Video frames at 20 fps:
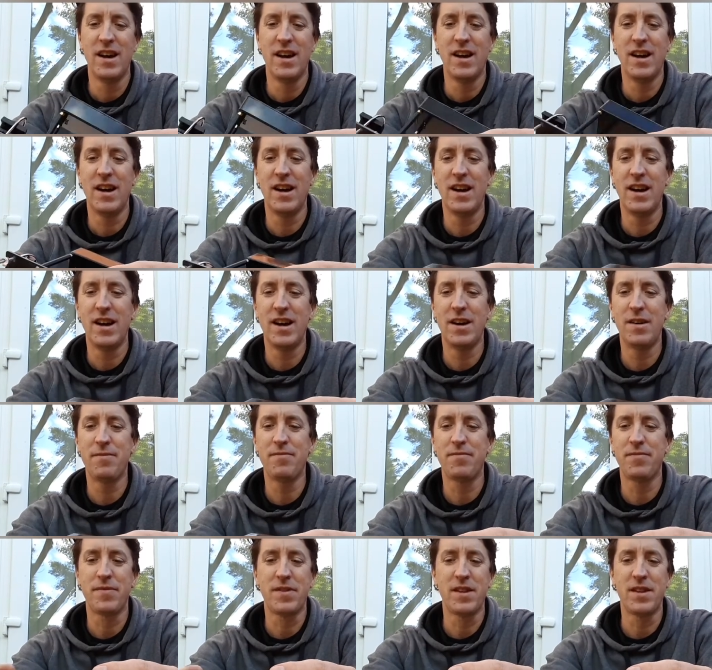
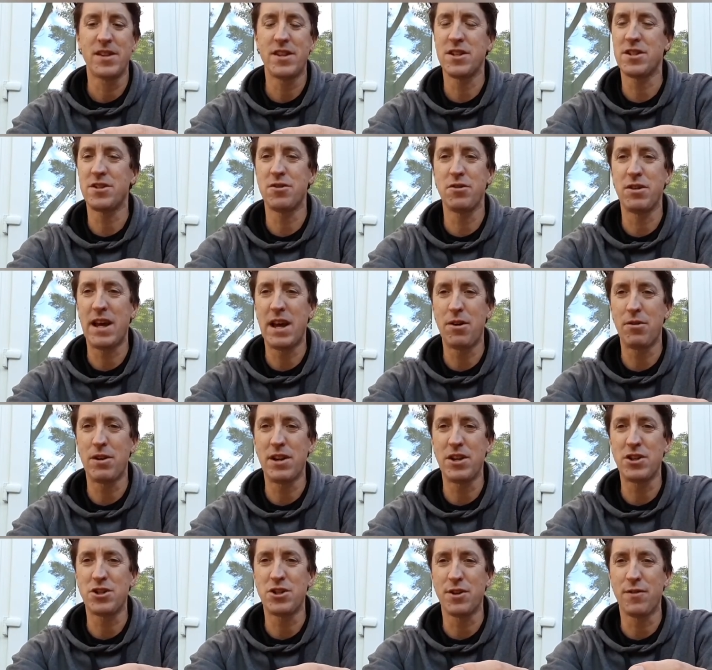Doesn't do the
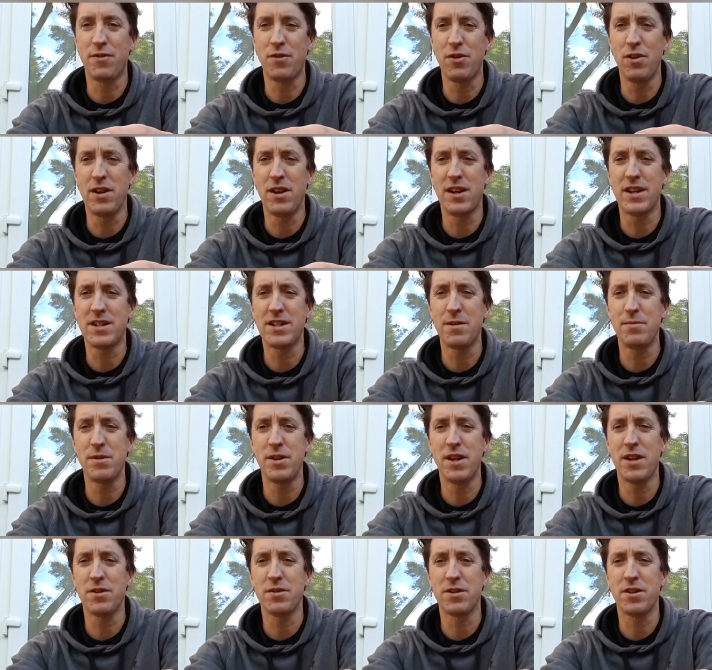calculations for you like some of
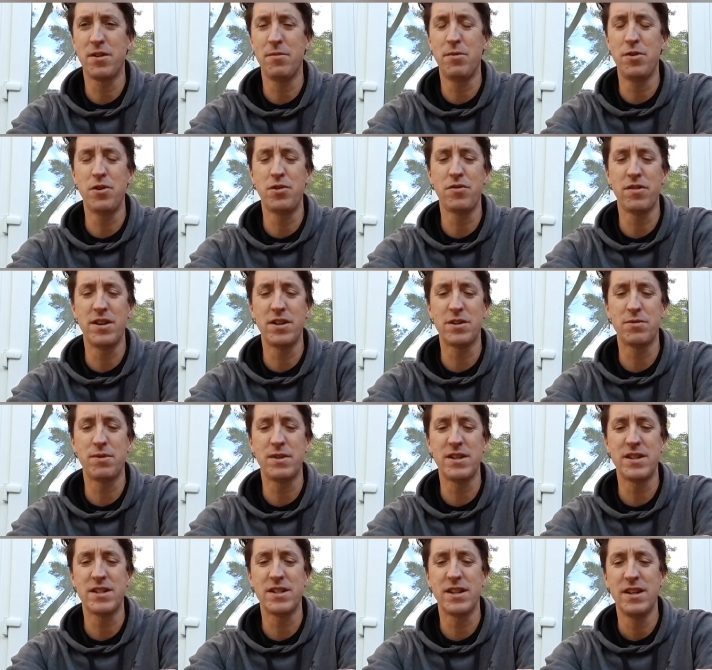the other computerized
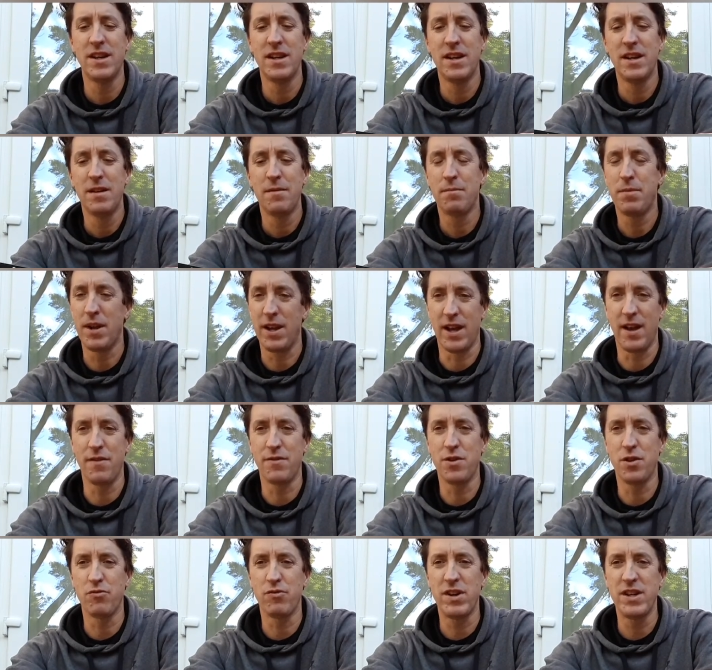ones, but it gives
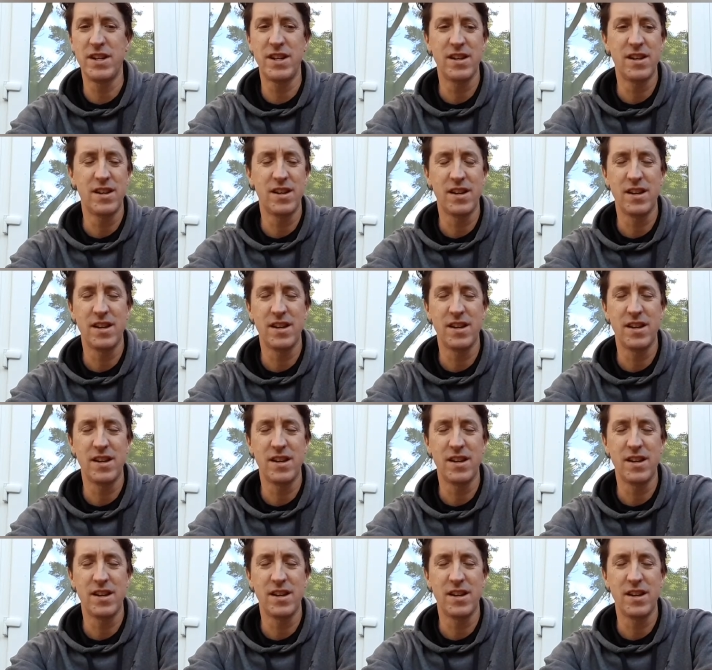you a reading.